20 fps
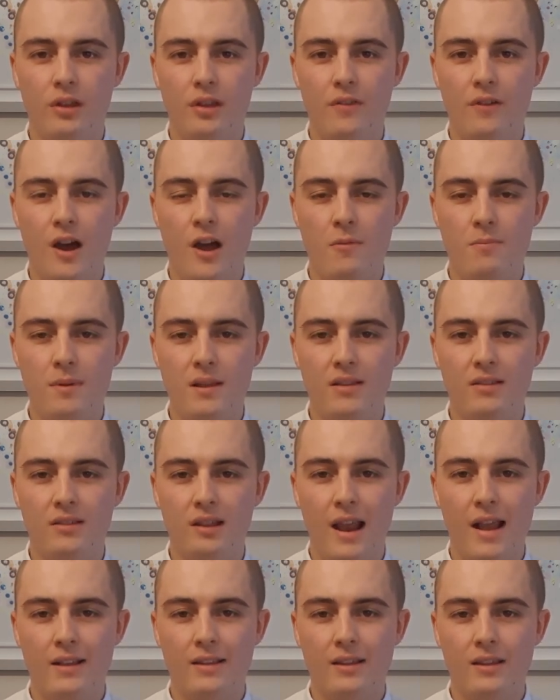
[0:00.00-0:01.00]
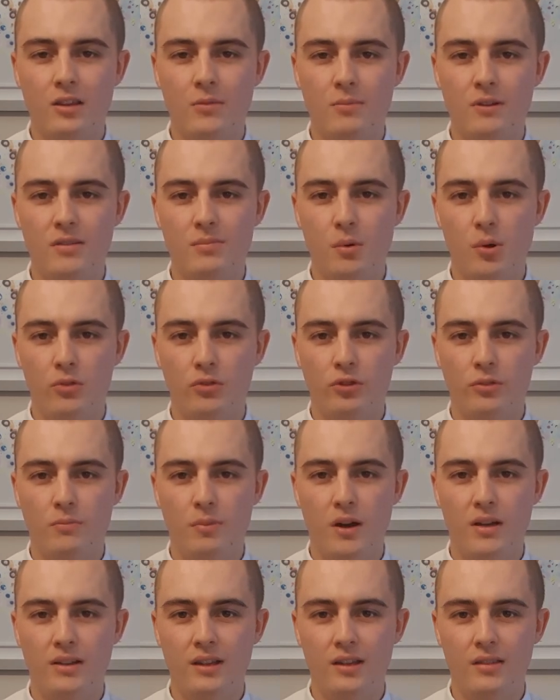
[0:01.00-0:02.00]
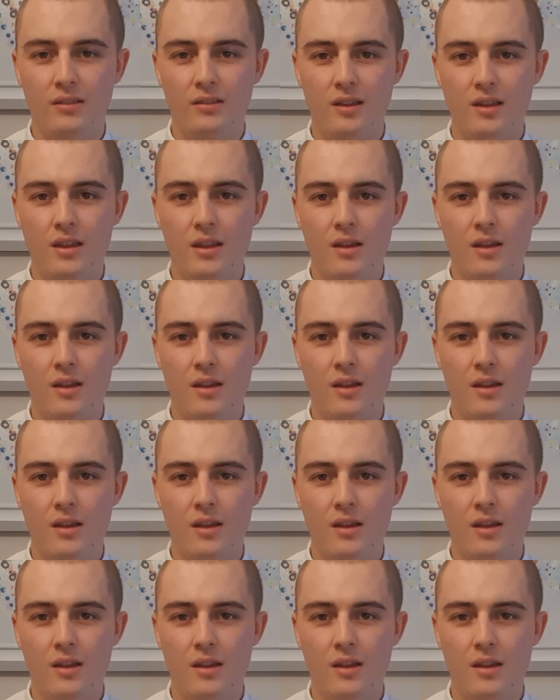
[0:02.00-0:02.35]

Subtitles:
that I'd been selected to be sponsored by Disney.